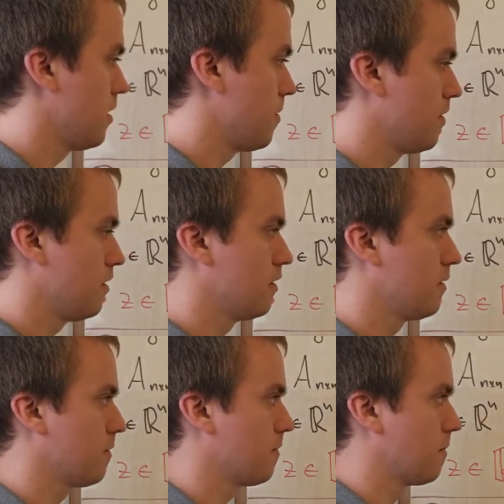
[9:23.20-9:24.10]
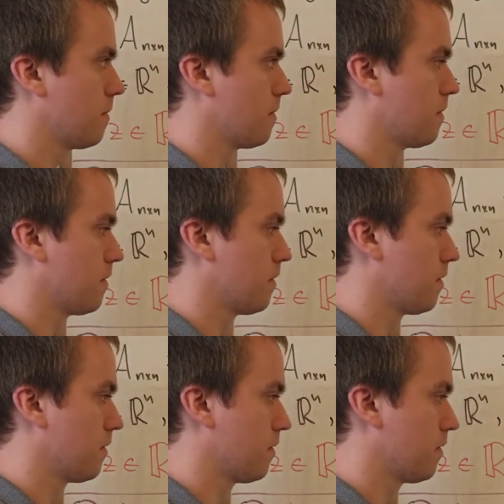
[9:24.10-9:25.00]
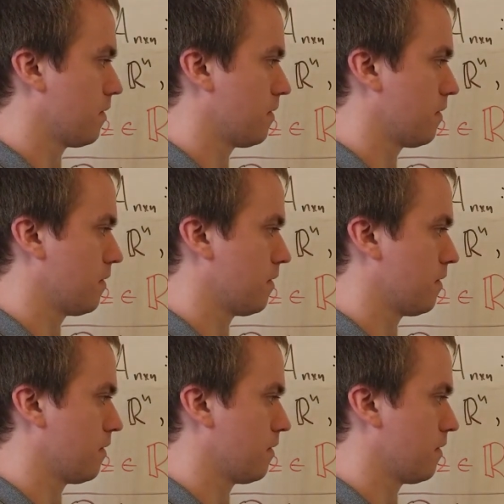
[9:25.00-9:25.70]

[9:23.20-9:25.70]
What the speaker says: Nothing is said.